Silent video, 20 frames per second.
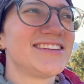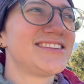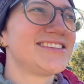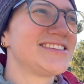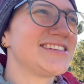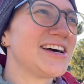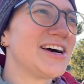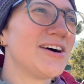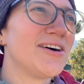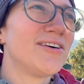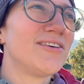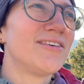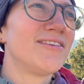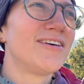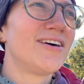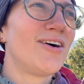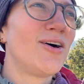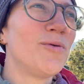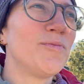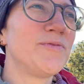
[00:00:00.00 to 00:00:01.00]
So
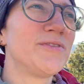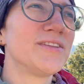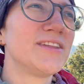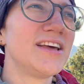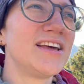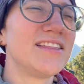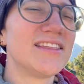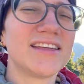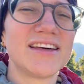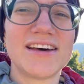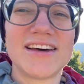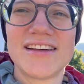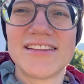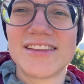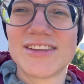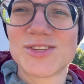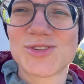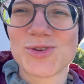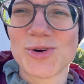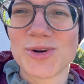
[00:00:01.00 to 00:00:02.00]
hopefully the
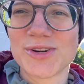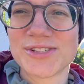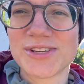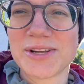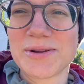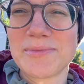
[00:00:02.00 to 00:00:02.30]
store is going